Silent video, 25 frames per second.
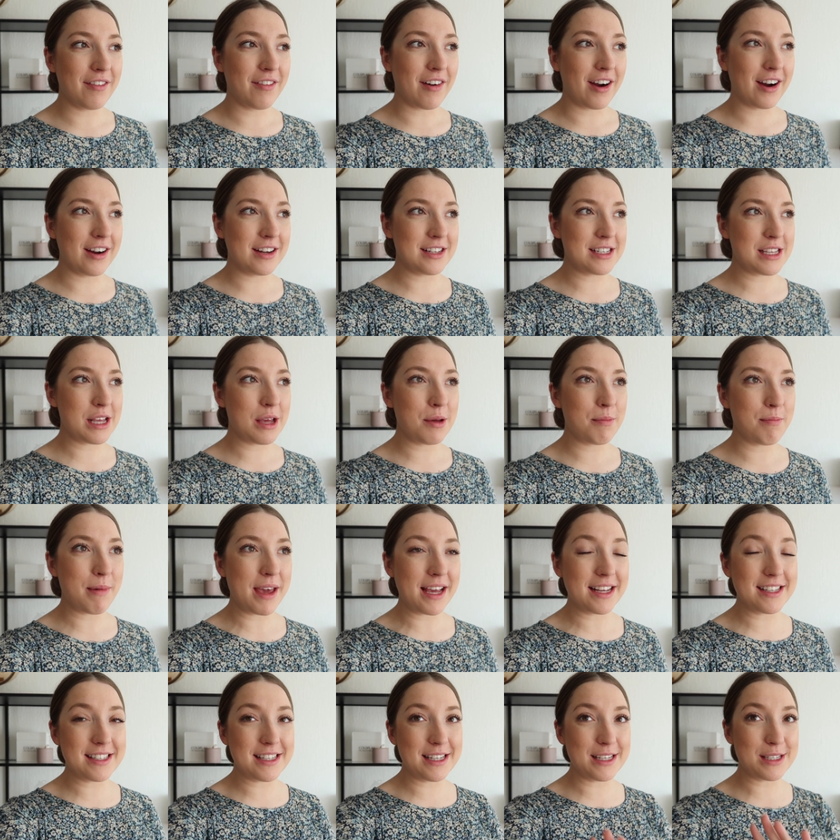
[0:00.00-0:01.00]
of ours
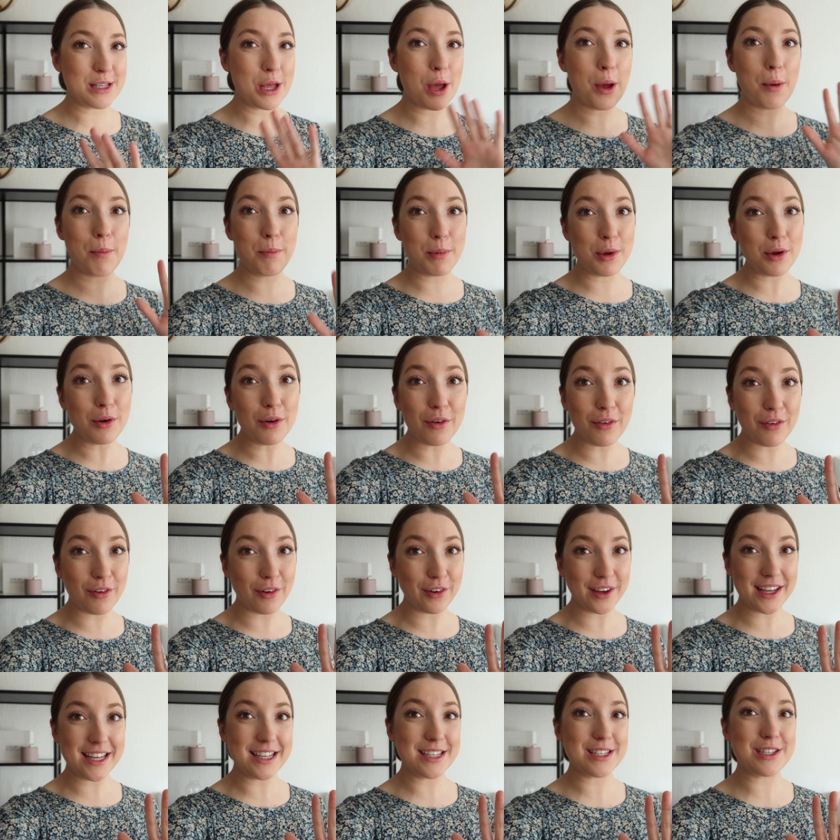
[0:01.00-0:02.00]
makes these
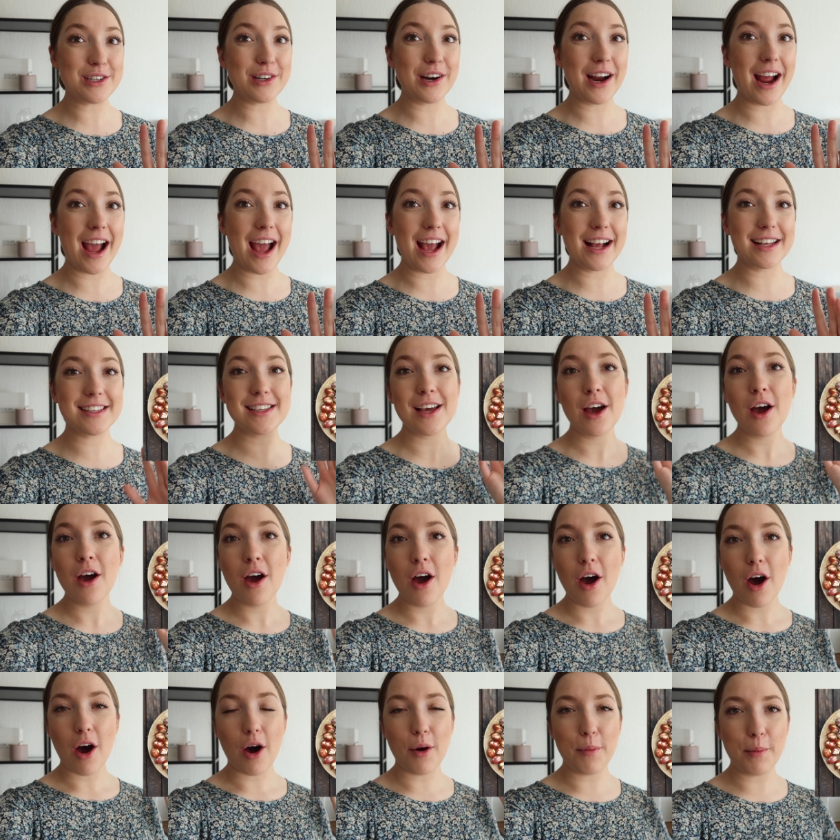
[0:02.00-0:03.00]
beautiful Easter eggs.
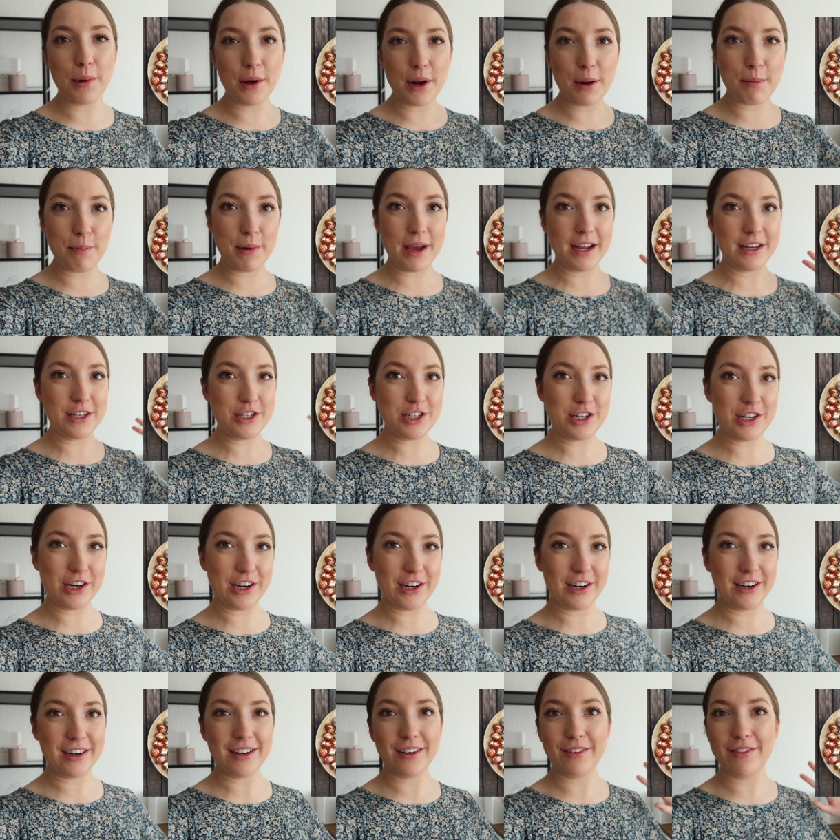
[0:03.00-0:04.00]
I'll put a
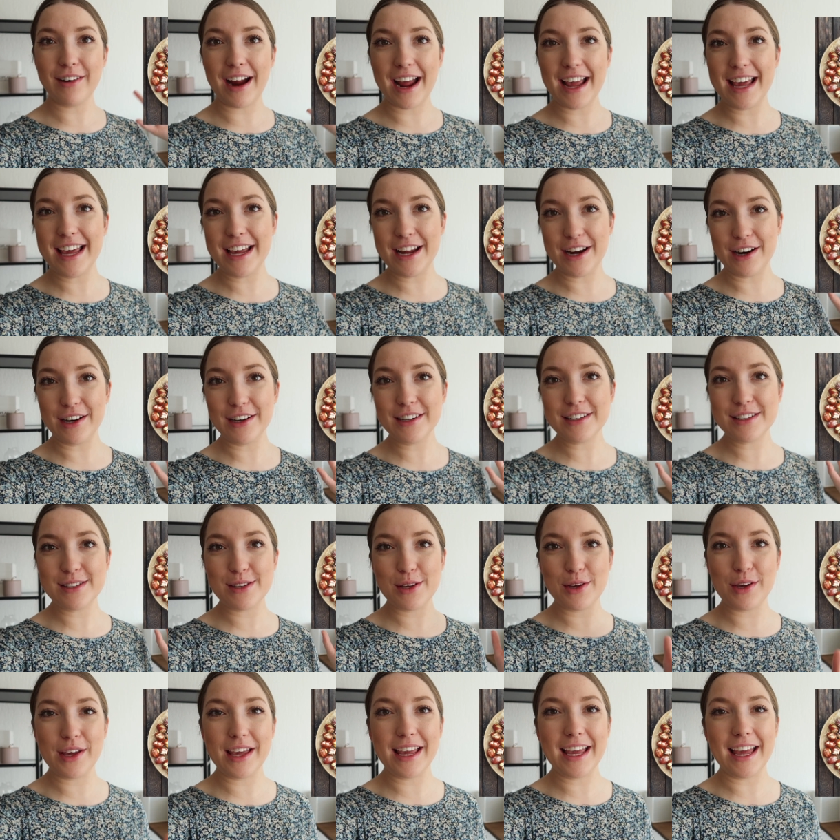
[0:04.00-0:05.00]
picture right here
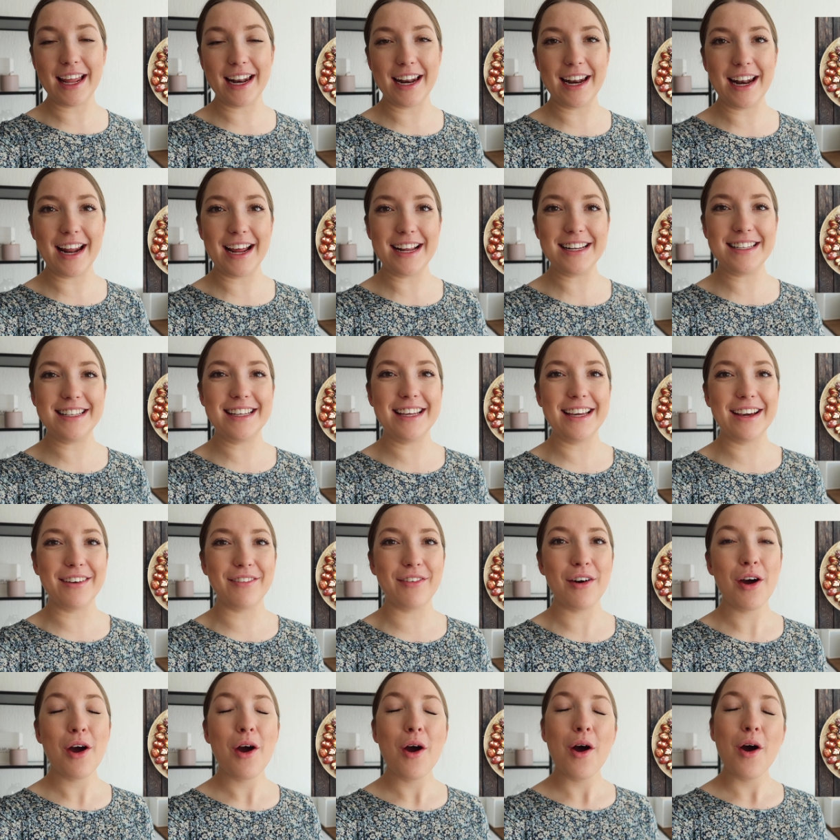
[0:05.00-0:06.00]
so you can get an idea
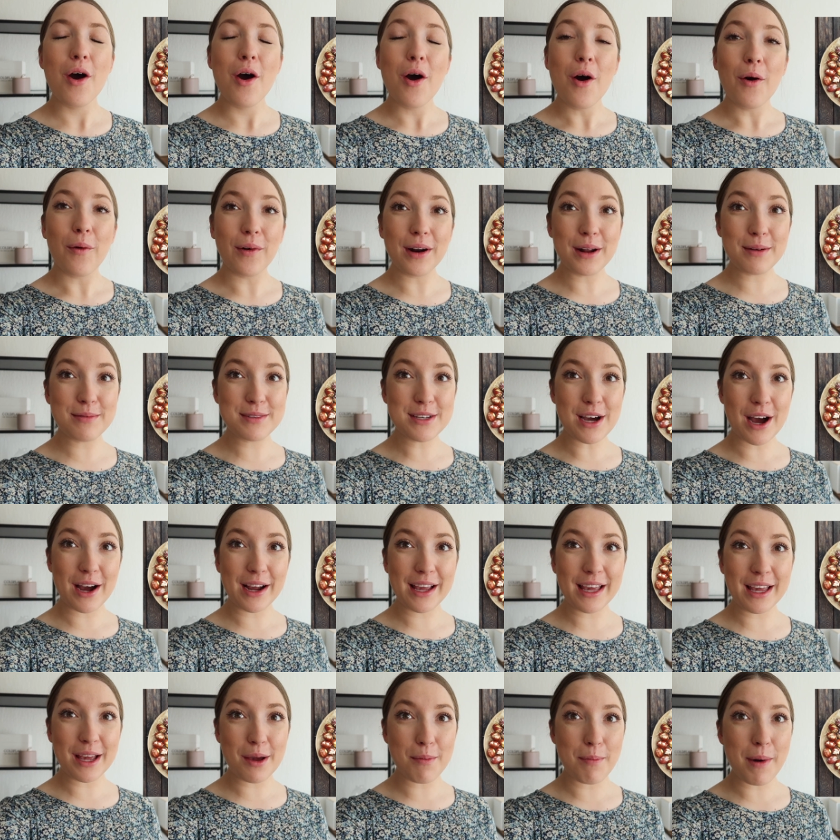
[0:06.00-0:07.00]
of what I'm
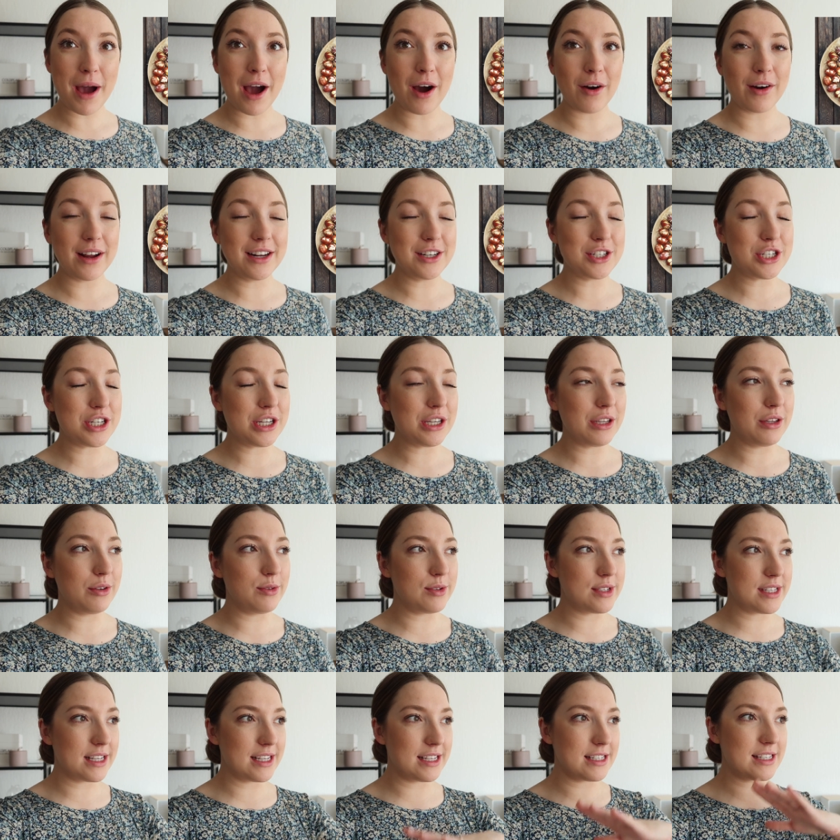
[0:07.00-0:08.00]
talking about and she
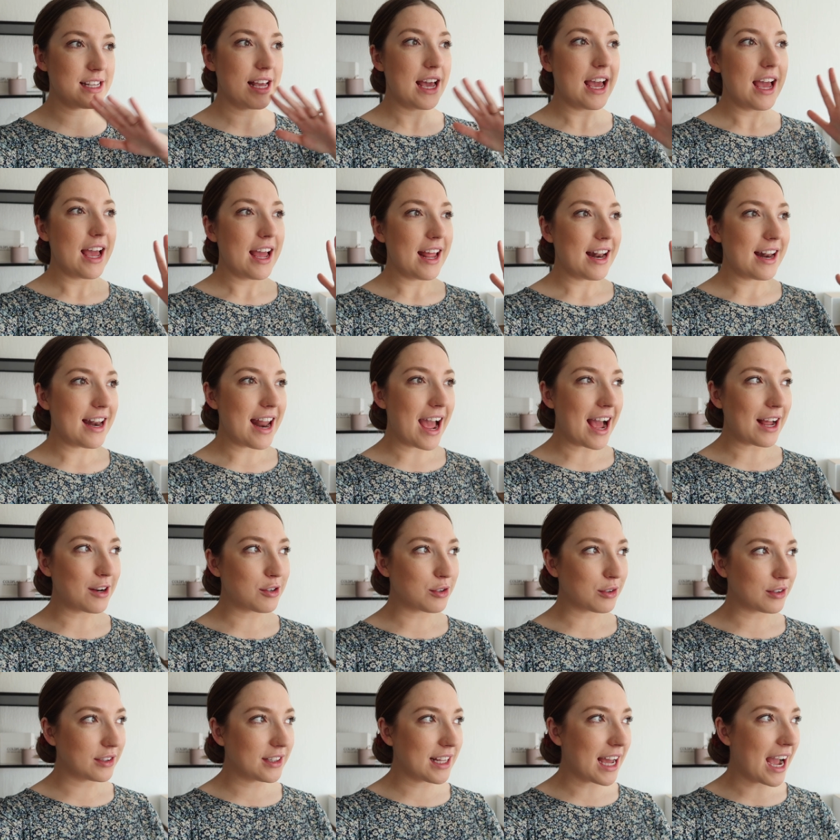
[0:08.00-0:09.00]
uses
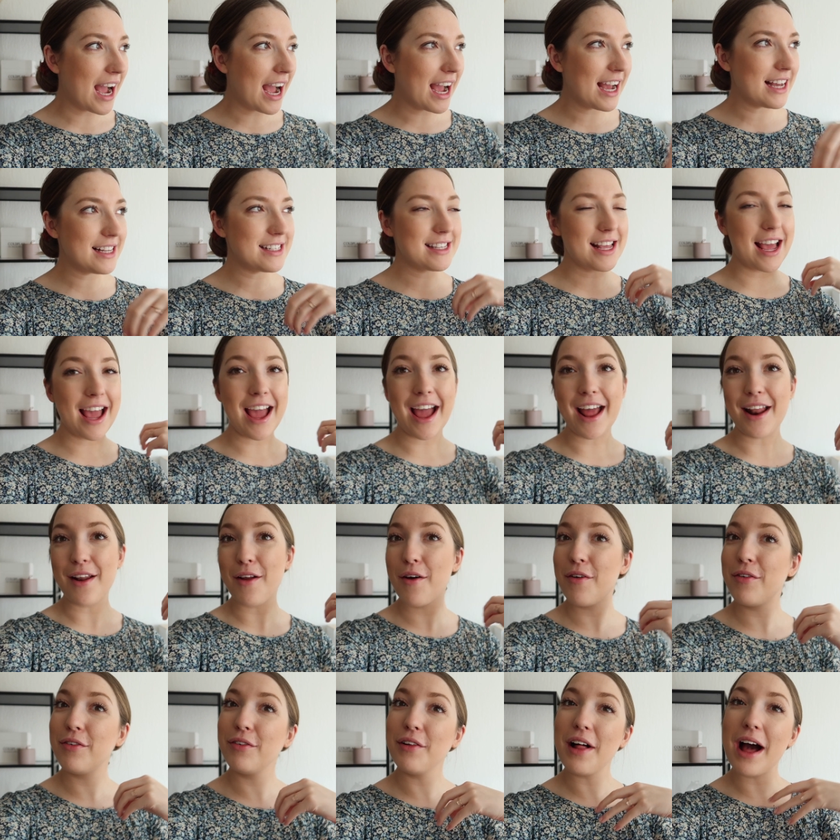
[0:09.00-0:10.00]
natural dyes and
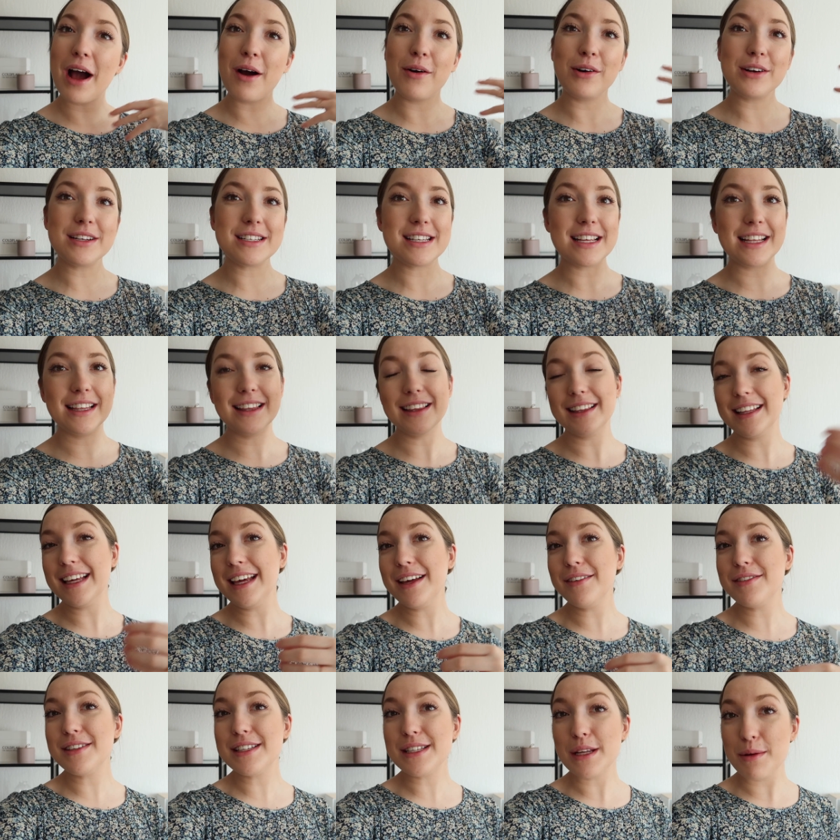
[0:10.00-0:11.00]
flowers and
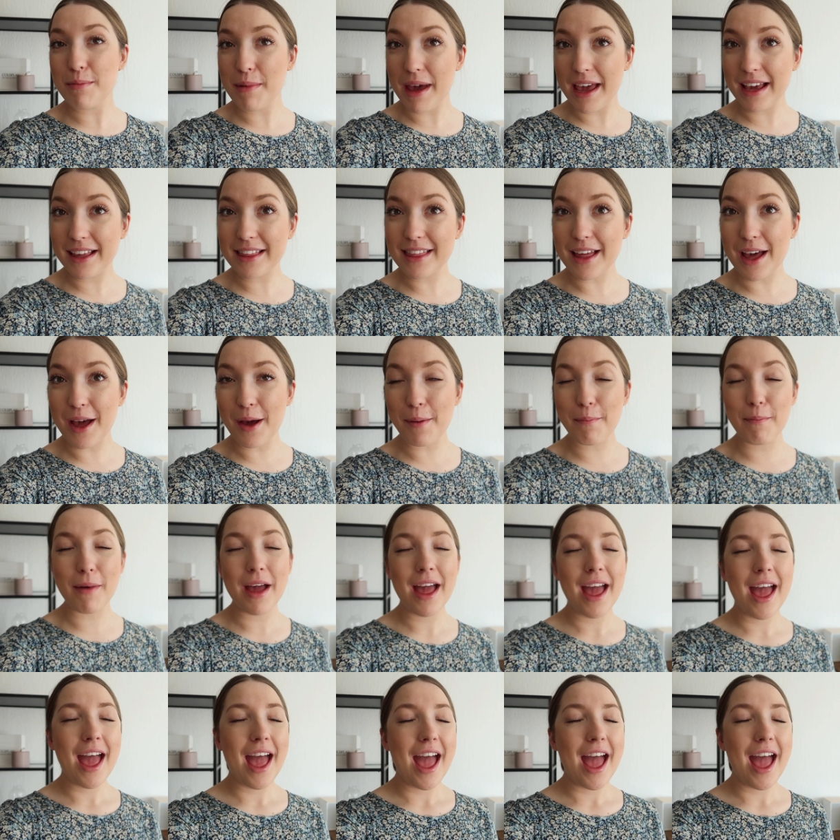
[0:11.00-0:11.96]
leaves to make them